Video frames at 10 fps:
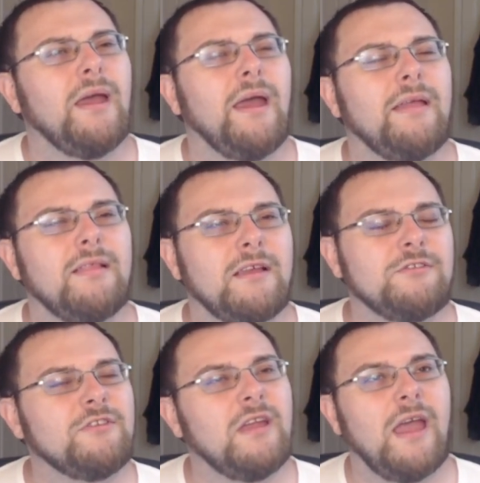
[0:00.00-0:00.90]
Unless
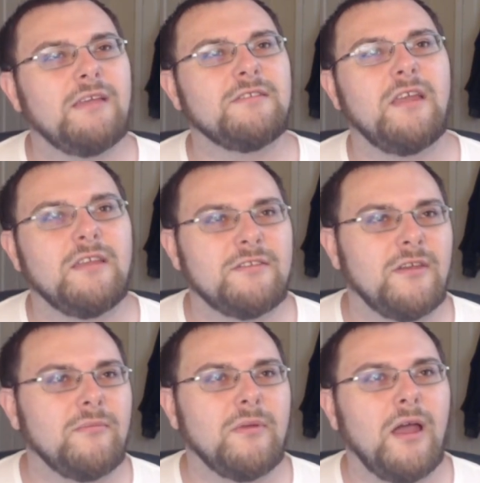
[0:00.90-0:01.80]
she has like
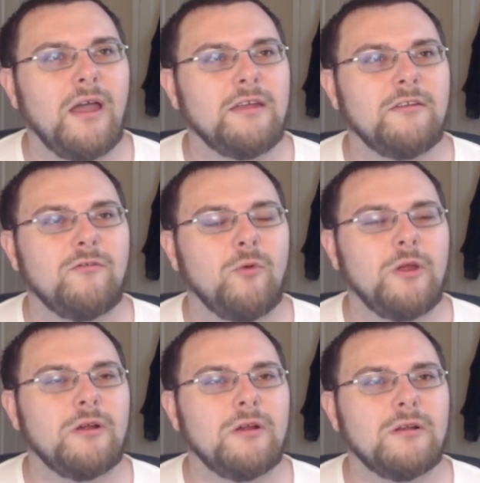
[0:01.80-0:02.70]
some kind of
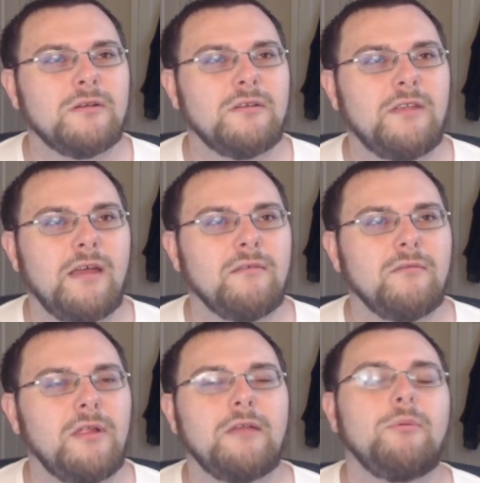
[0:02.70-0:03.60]
weird de...
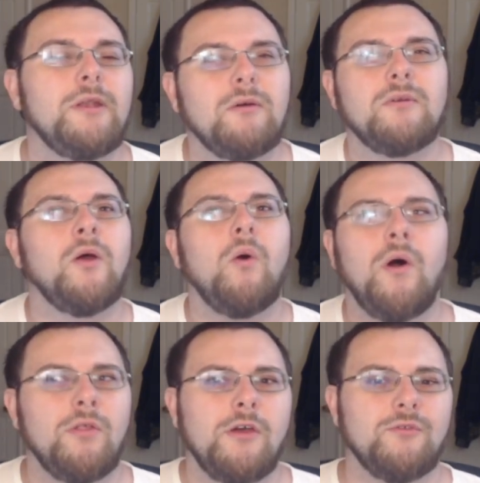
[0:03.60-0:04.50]
like, we don't know
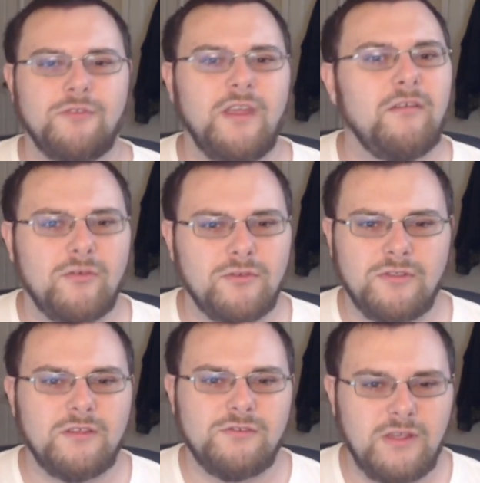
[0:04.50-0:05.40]
all those devils
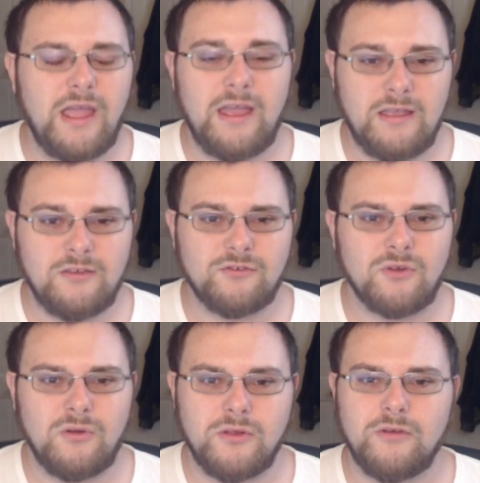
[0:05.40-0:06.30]
that she had
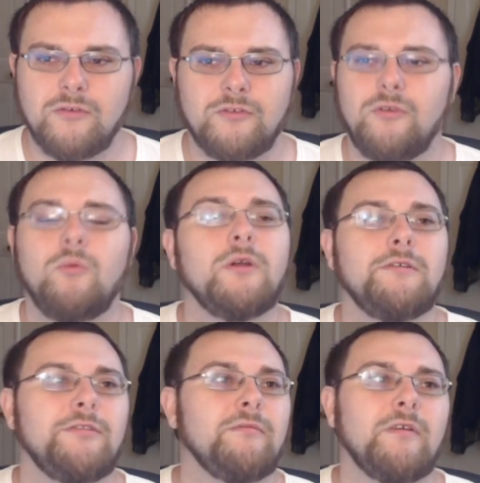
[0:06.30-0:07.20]
control over, so one
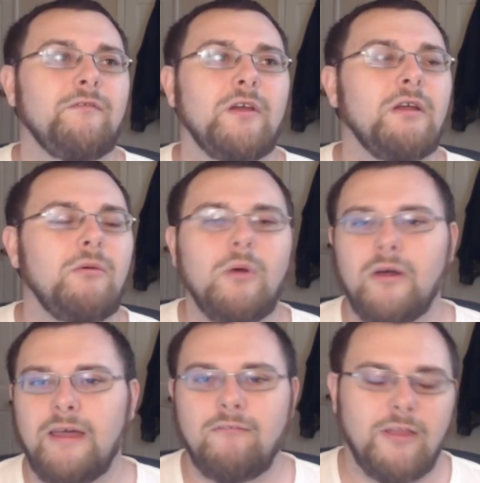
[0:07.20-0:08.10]
of them could very
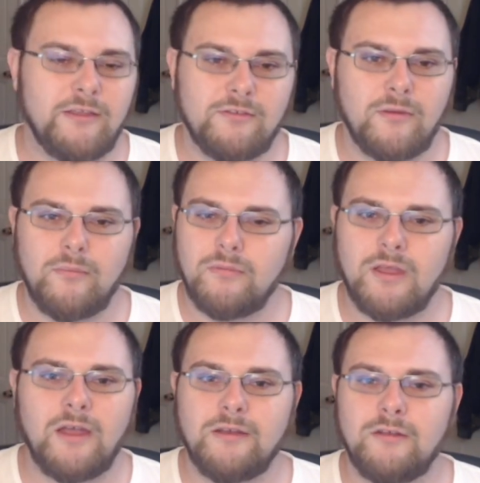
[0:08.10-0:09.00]
well have like some
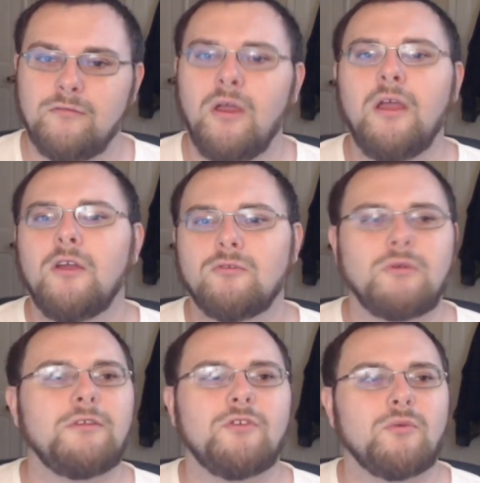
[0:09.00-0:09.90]
kind of
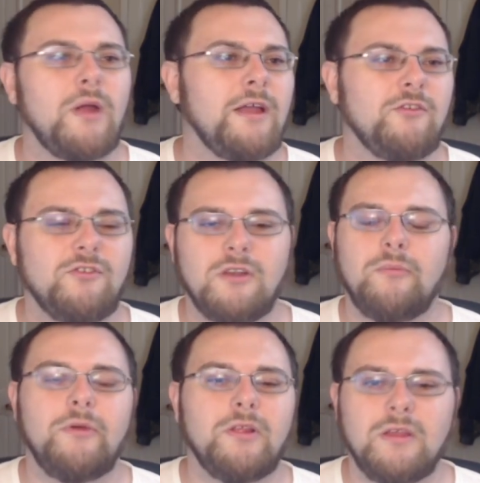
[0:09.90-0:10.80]
resurrection
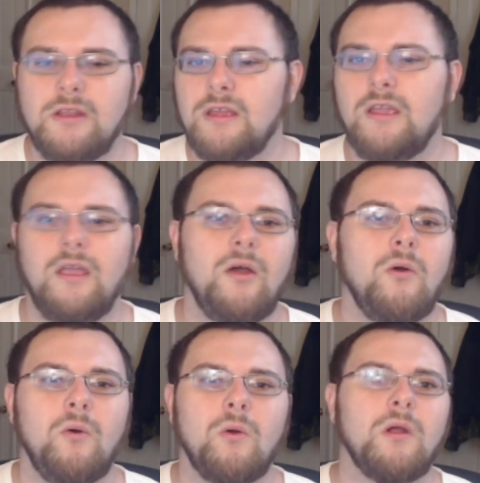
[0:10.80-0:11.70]
ability
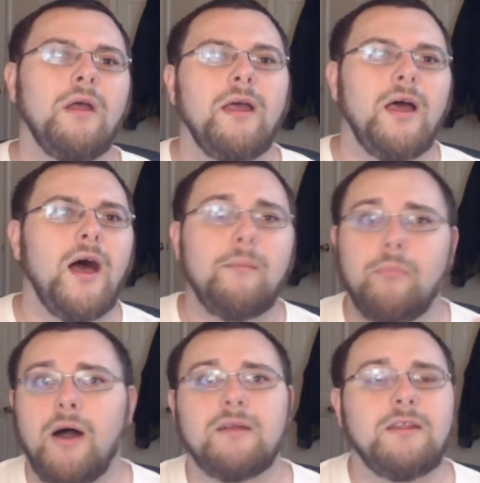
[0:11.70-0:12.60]
or a
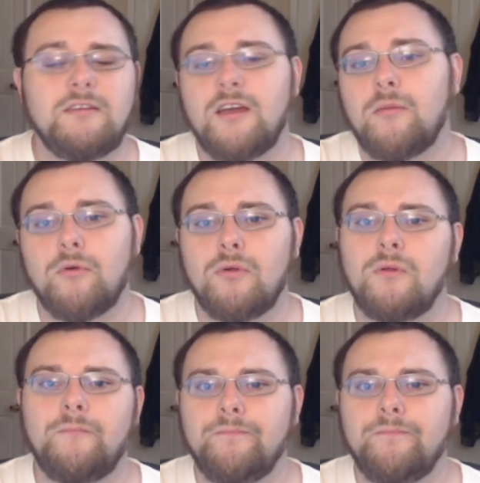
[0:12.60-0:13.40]
body double